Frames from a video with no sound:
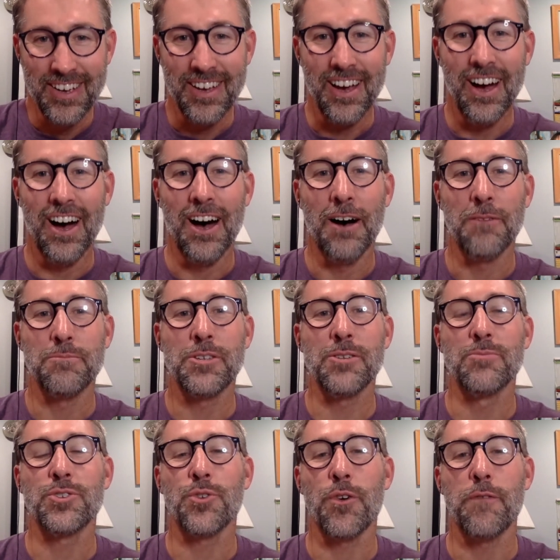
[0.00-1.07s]

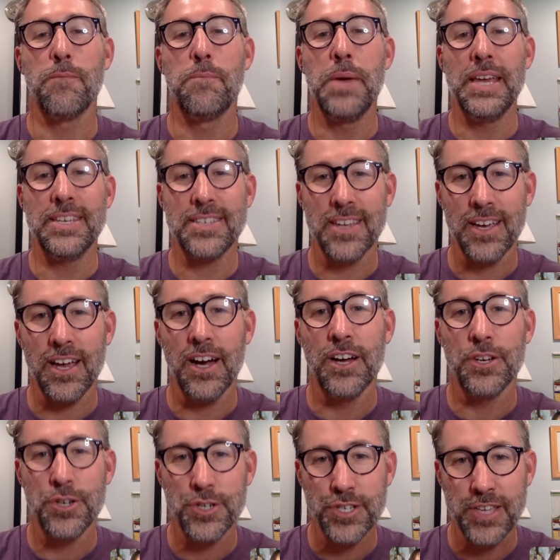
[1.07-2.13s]
some sort of basic
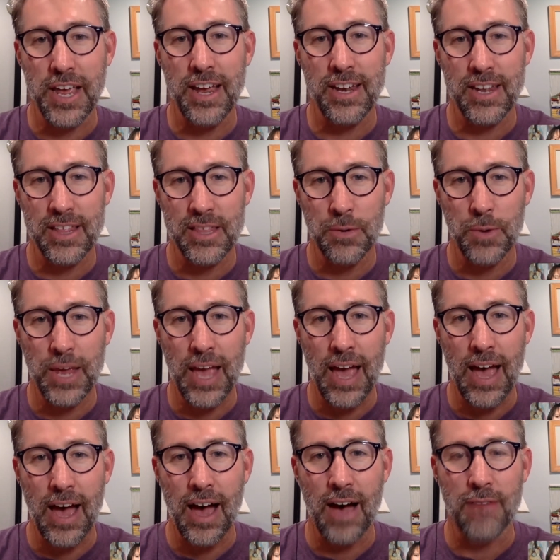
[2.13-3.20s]
understanding that we
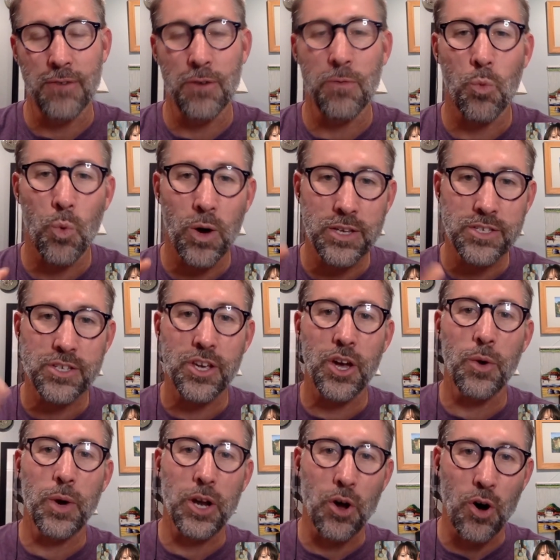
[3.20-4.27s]
have of what's
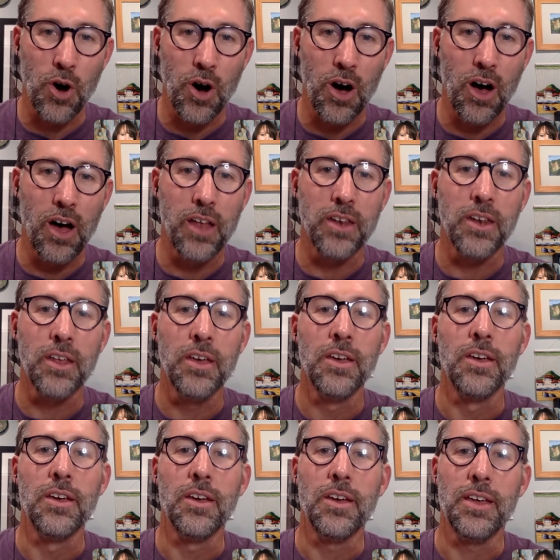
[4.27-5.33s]
going on
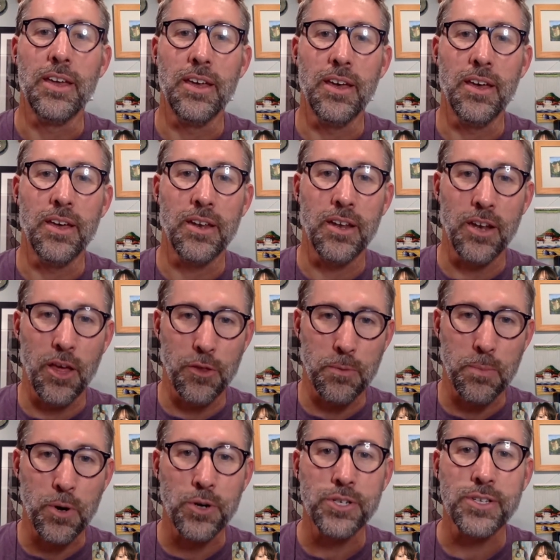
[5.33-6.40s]
in another
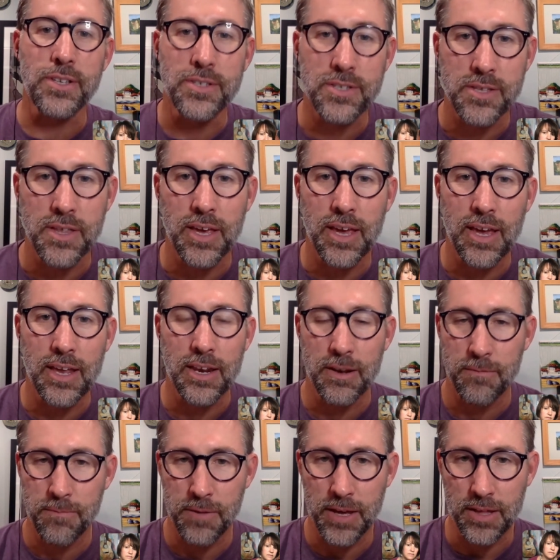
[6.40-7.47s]
person's thinking
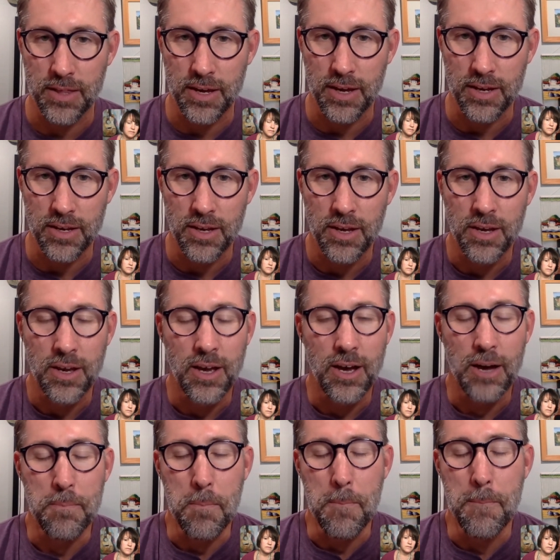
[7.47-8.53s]
and feeling.
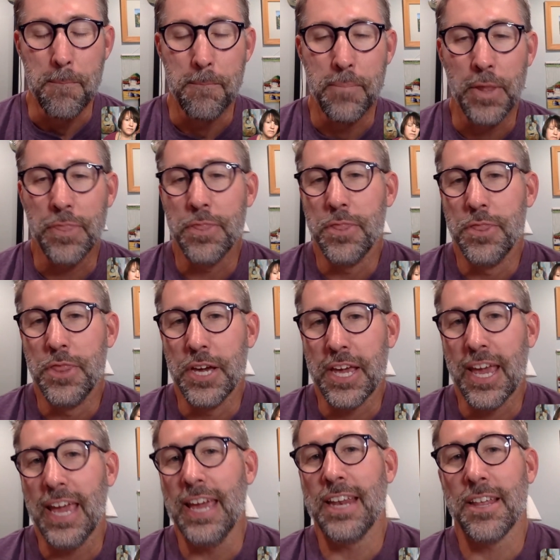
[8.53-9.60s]
But the
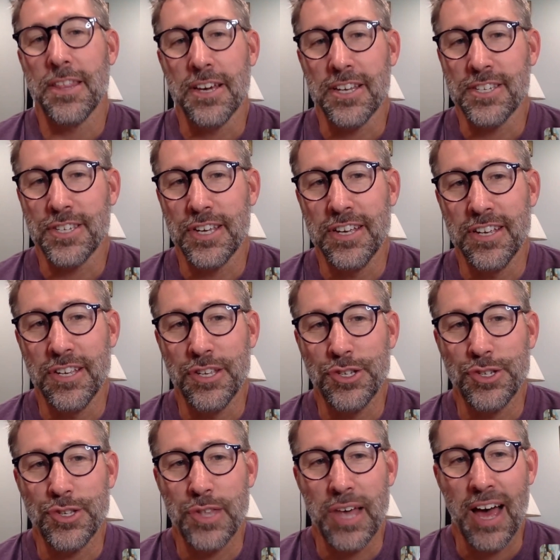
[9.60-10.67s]
key to this
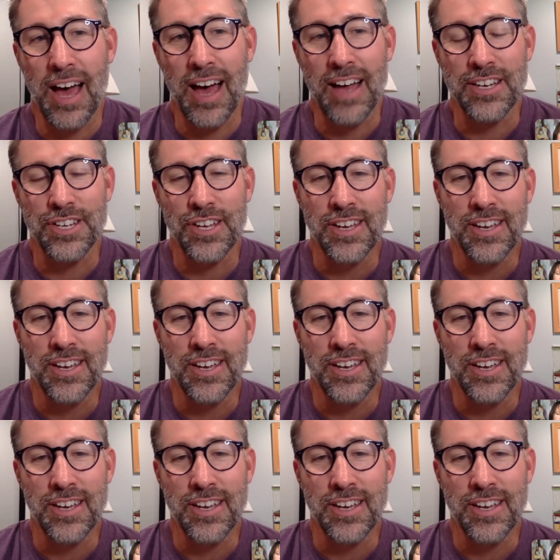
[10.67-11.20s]
is that